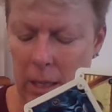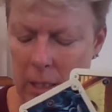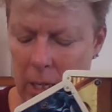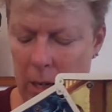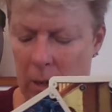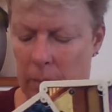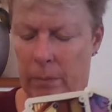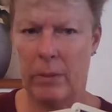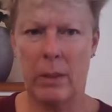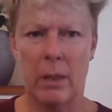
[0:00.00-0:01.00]
So
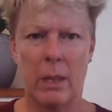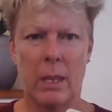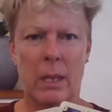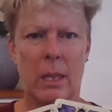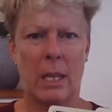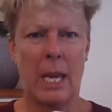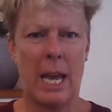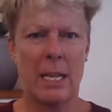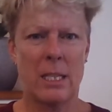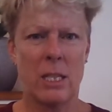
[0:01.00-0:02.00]
the
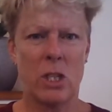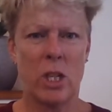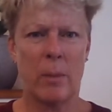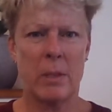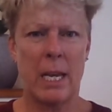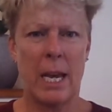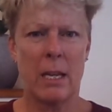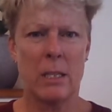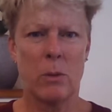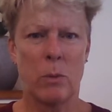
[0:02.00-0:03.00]
cards that jumped
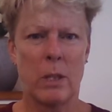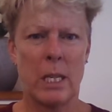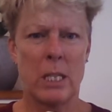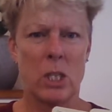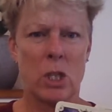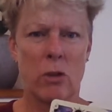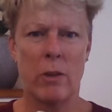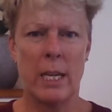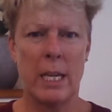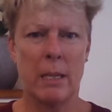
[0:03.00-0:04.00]
out were these
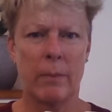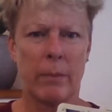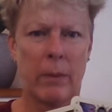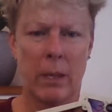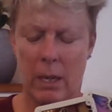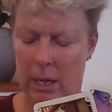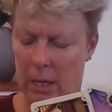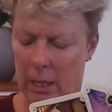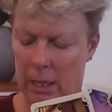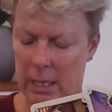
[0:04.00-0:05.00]
three.
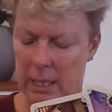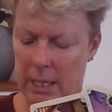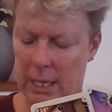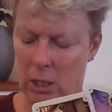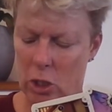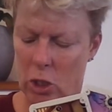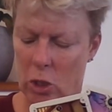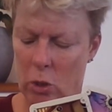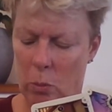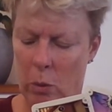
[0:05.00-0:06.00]
These next
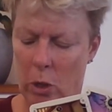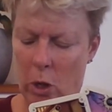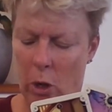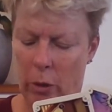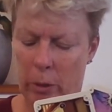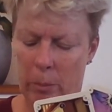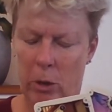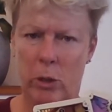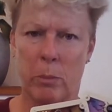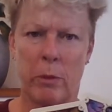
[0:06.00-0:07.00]
two were on the
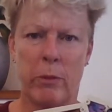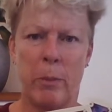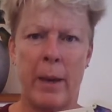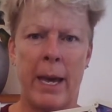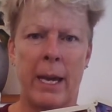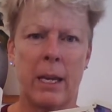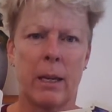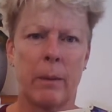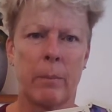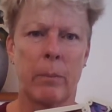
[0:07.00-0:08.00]
bottom of the
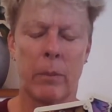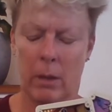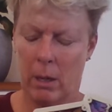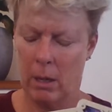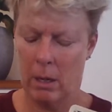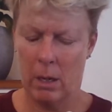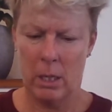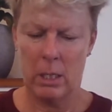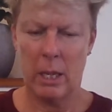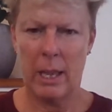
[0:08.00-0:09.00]
pack.
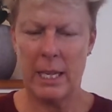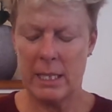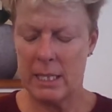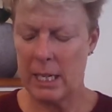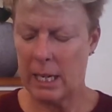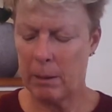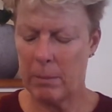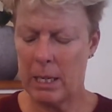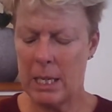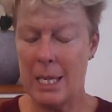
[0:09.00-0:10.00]
So that's
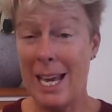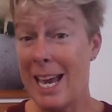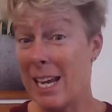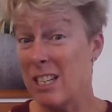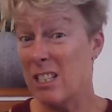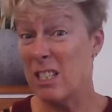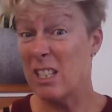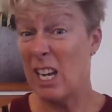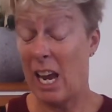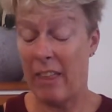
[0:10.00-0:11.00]
telling me
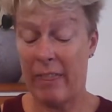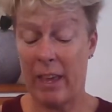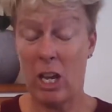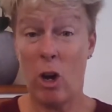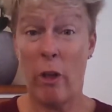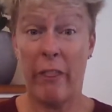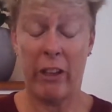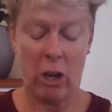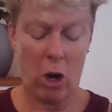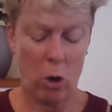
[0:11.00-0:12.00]
yes, and they got
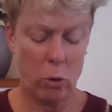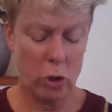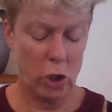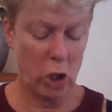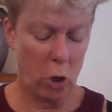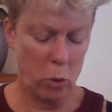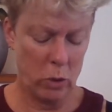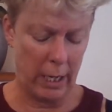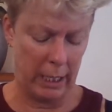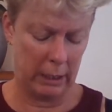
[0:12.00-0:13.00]
the cold shoulder.